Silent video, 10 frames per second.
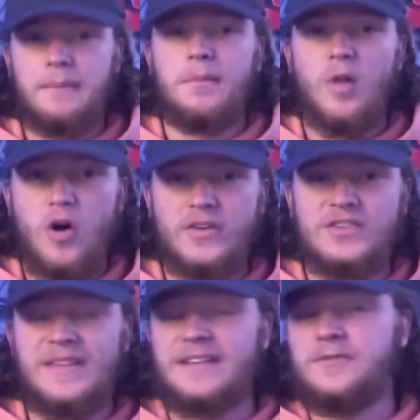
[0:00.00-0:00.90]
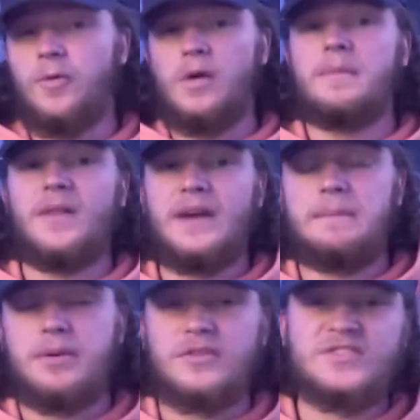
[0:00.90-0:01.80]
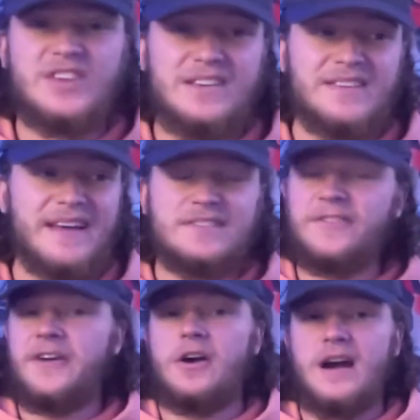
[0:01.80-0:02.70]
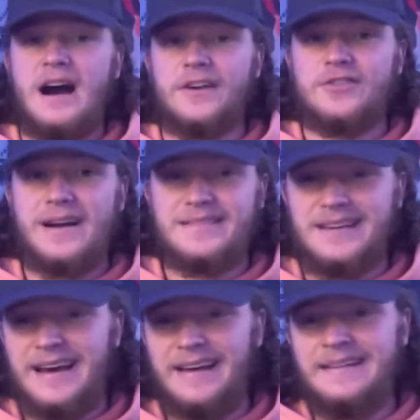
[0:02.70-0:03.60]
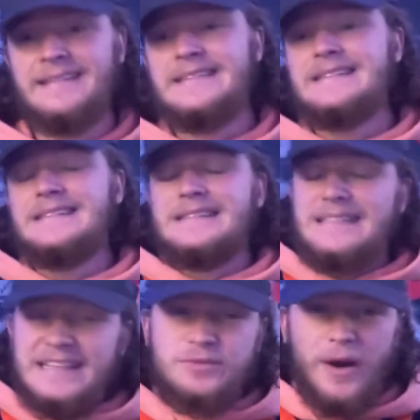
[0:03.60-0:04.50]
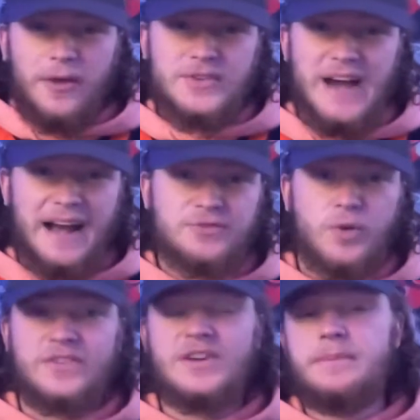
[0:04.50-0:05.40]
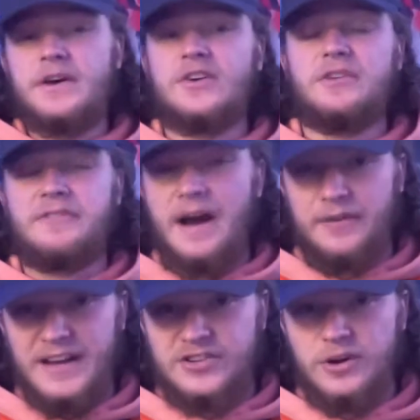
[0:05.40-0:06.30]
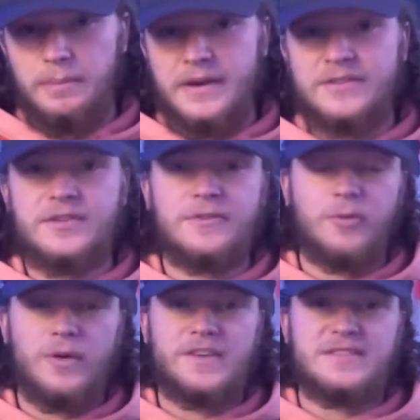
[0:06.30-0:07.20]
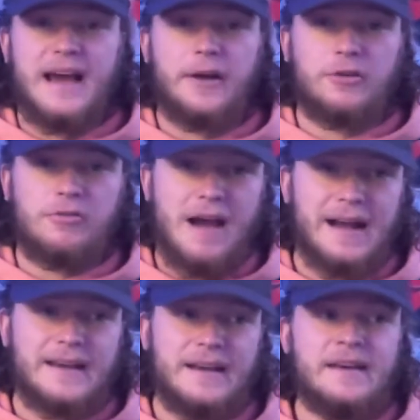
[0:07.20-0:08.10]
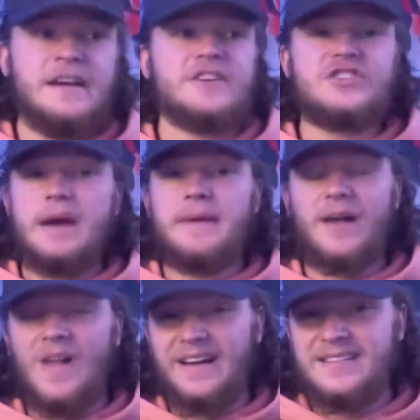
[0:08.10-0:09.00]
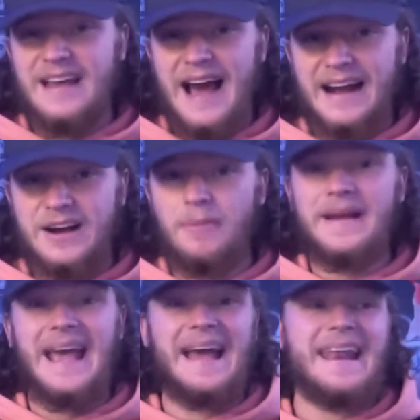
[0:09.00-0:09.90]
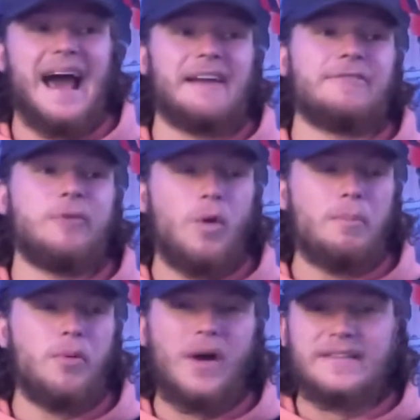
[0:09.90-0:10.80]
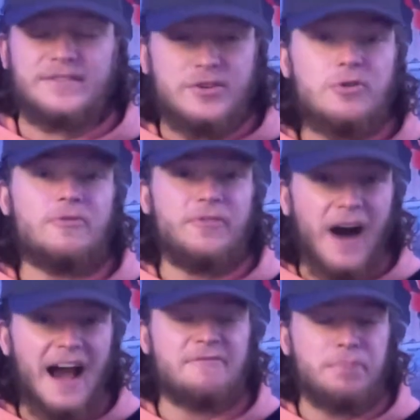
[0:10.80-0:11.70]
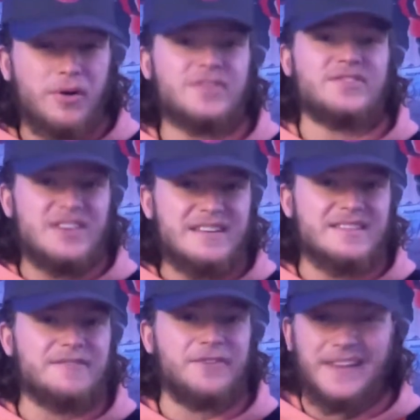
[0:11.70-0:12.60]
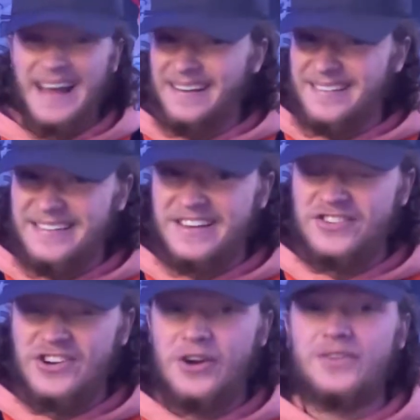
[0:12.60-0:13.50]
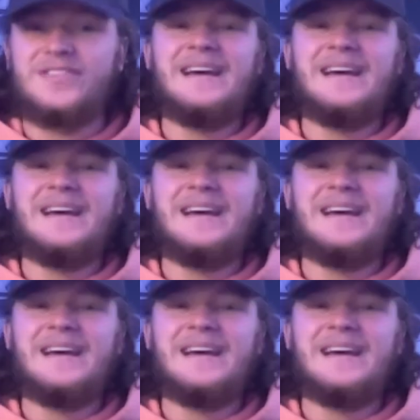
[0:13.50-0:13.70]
Larson. That's $4 million per season. That's a fair contract. Again, he's one of those guys where he's going to be a good foundational piece for the Seattle Kraken. Jamie Oleksiak coming in at $4.25 per season for the next 6 years.